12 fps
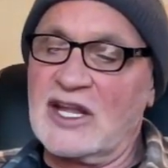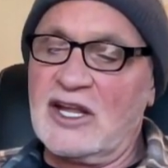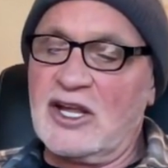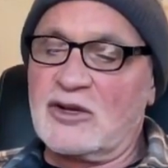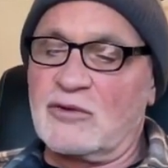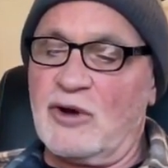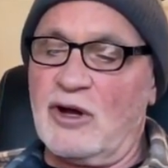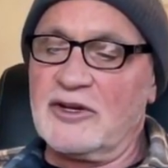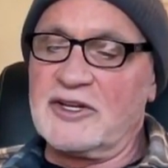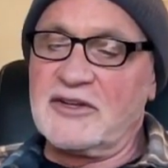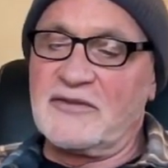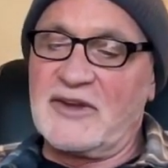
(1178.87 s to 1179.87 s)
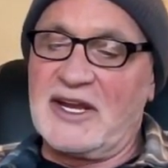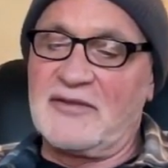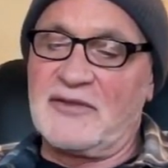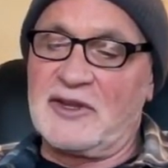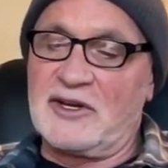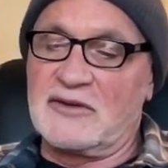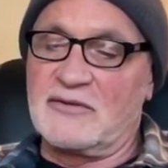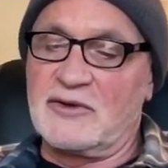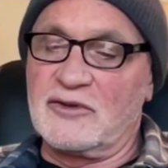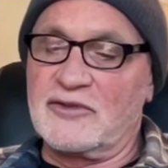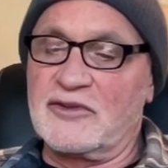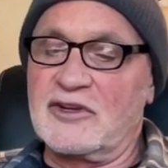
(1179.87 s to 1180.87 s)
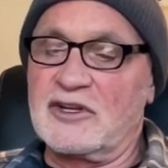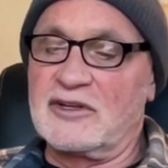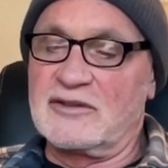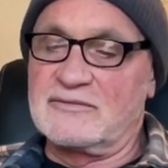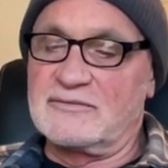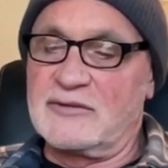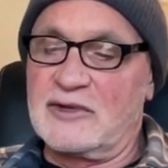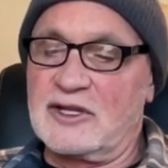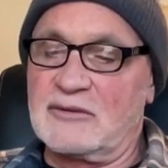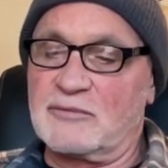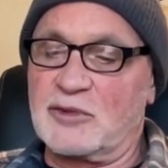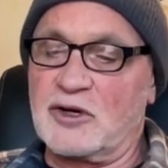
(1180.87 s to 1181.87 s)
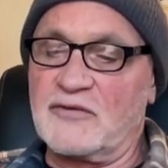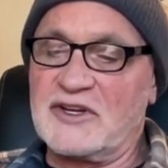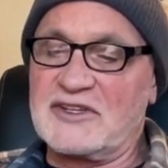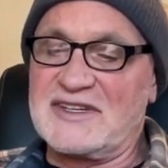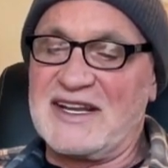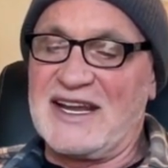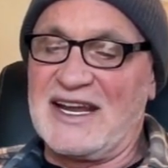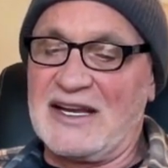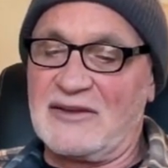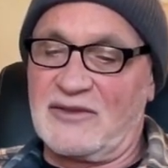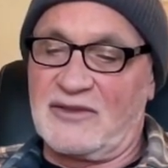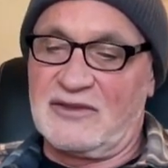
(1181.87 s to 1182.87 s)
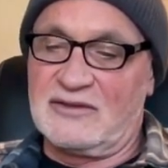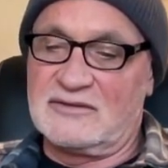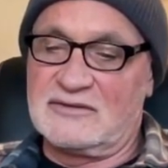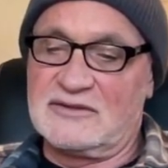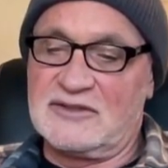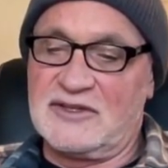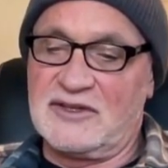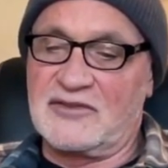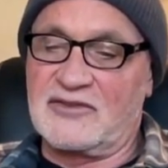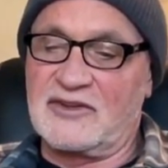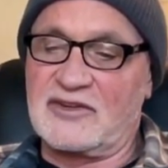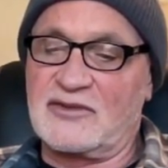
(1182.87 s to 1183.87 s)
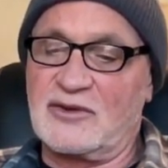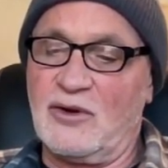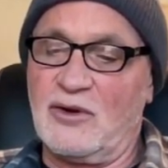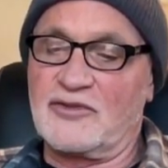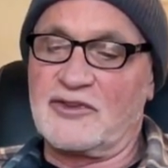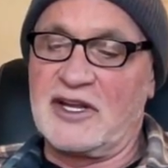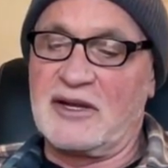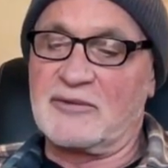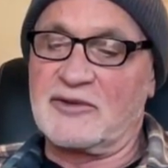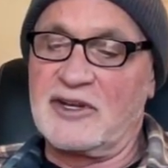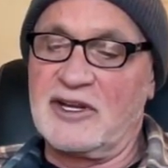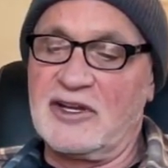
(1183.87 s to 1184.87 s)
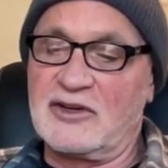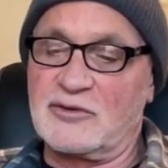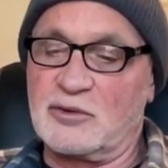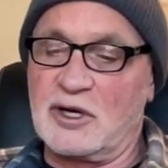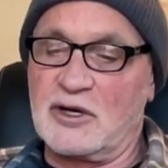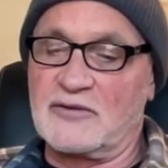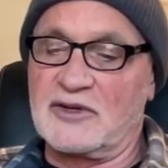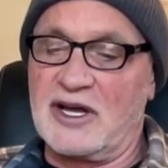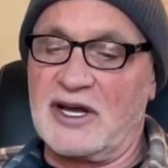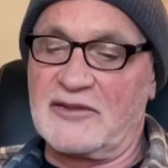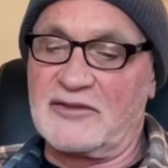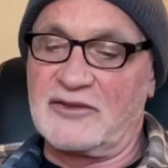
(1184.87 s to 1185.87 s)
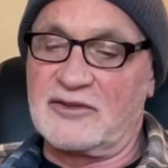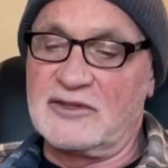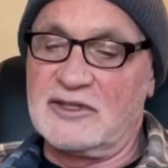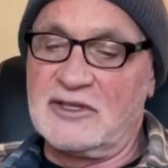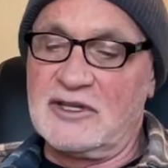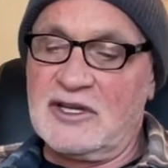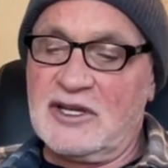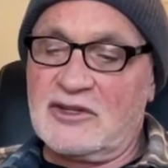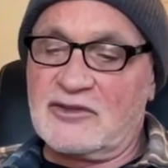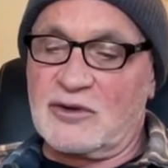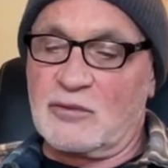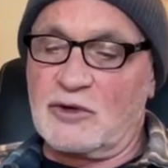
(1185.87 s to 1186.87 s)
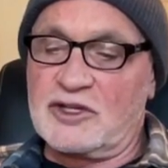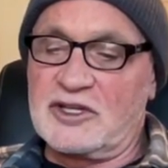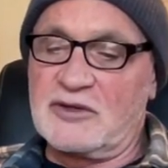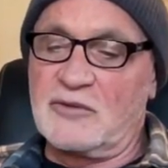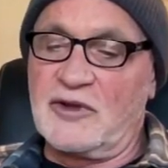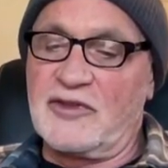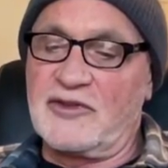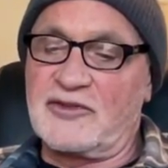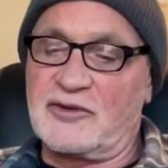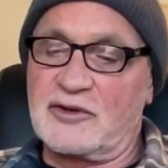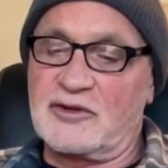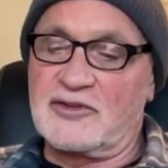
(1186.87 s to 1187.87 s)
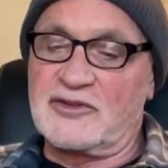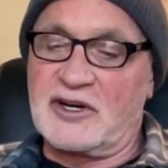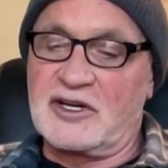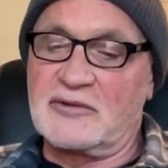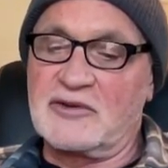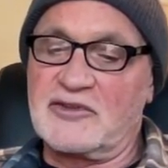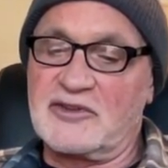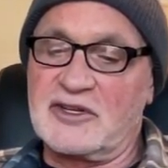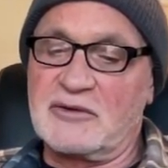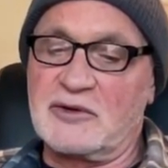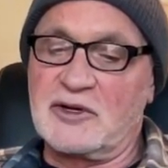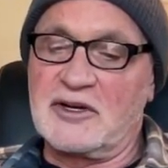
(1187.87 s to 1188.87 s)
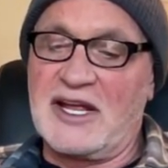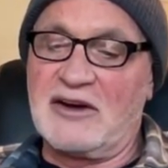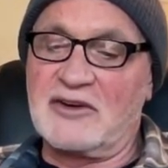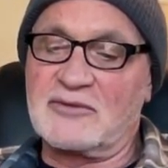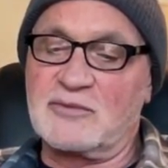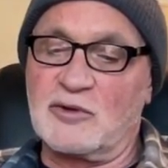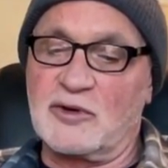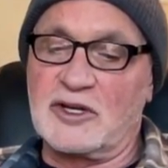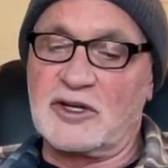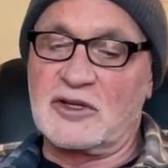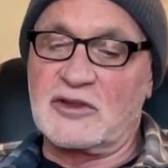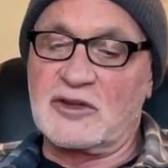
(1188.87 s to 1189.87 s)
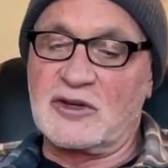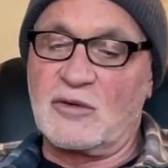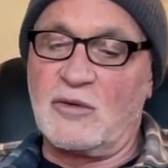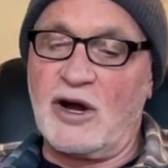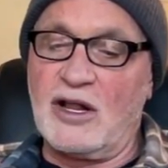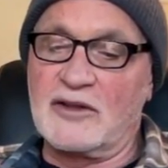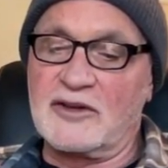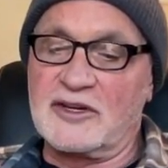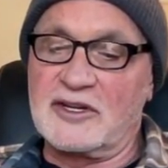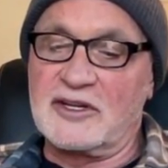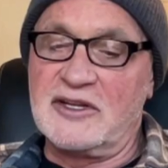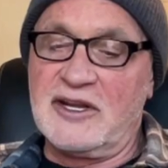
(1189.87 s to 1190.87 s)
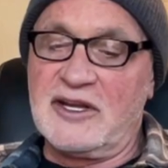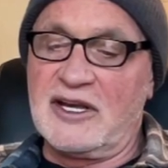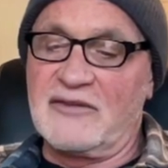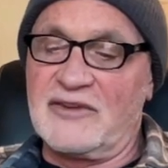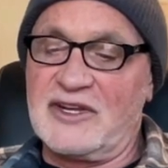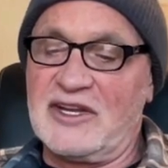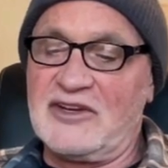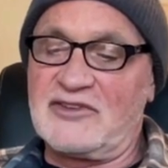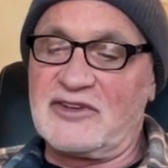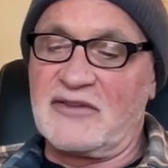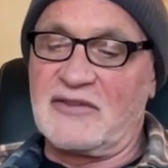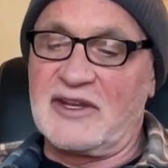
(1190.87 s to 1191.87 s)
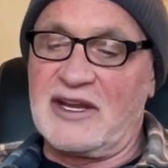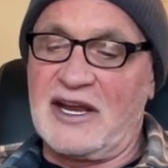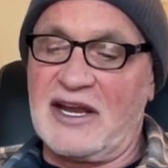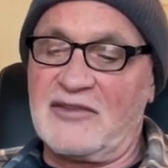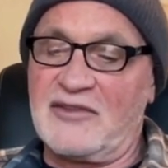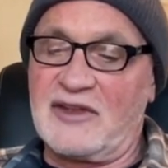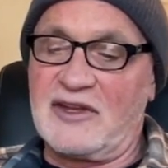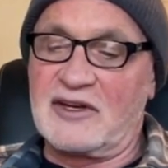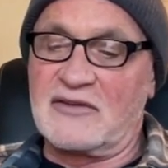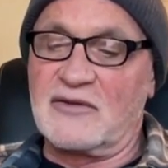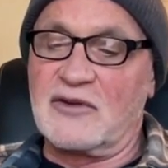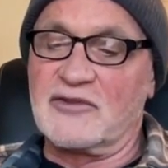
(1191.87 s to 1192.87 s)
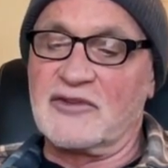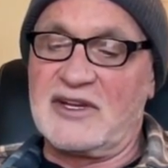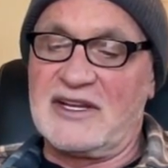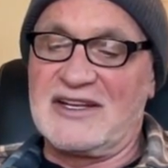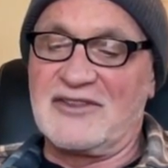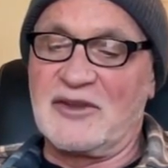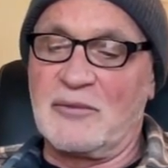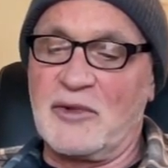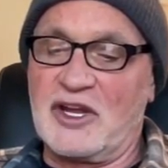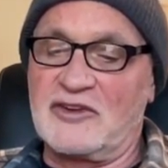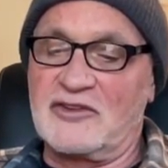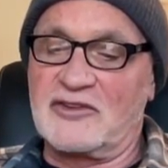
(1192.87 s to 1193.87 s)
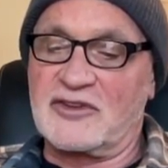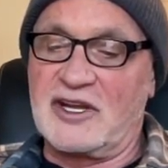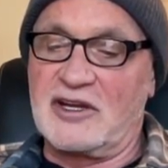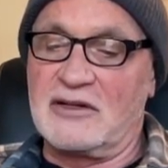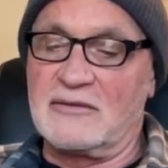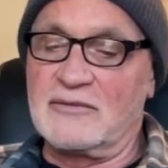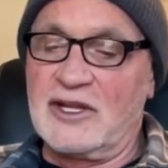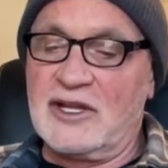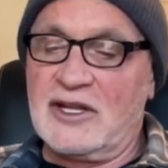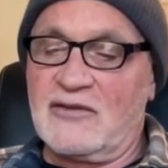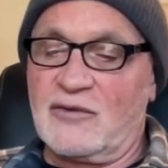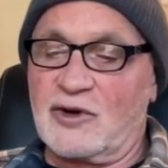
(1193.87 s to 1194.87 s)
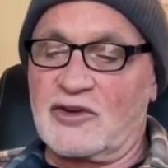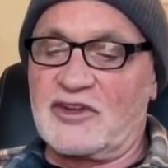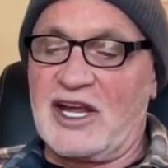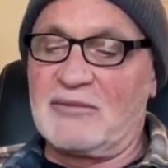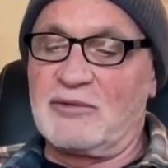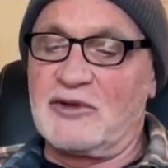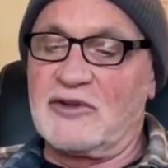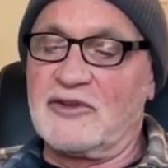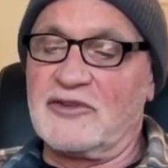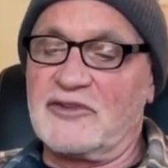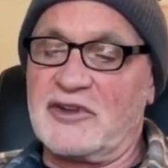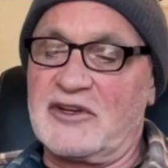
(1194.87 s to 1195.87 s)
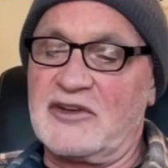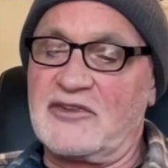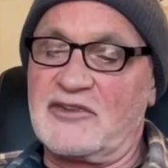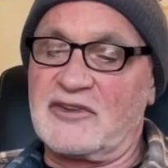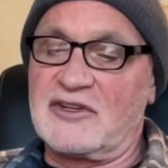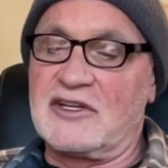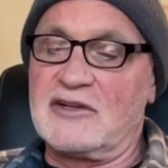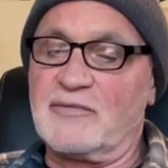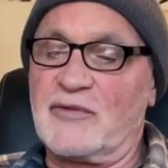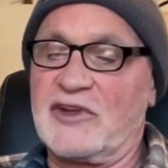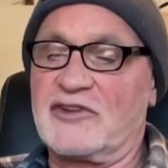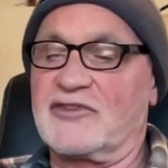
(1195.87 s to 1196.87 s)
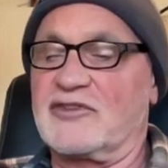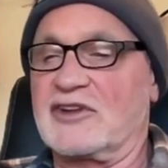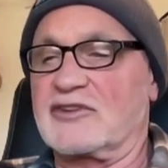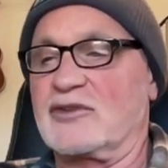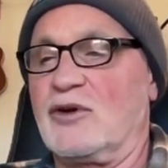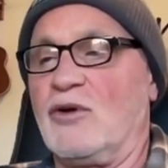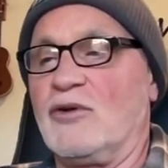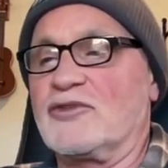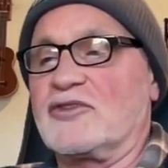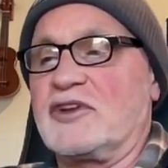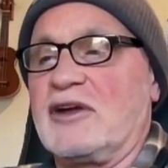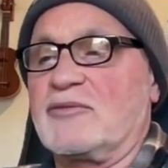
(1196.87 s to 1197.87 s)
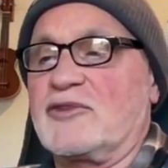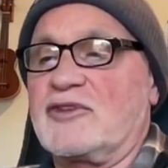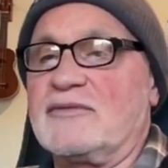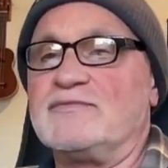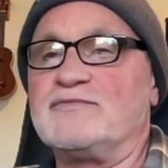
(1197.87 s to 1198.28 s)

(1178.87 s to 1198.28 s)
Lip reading: Quality of 8th intervals. Perfect 8th is 6 whole steps, 12 dots. So working with the circle, starting with C, we are now exploring the quality of each of the 8th intervals in the major scale. For example, C to C is 6 whole steps.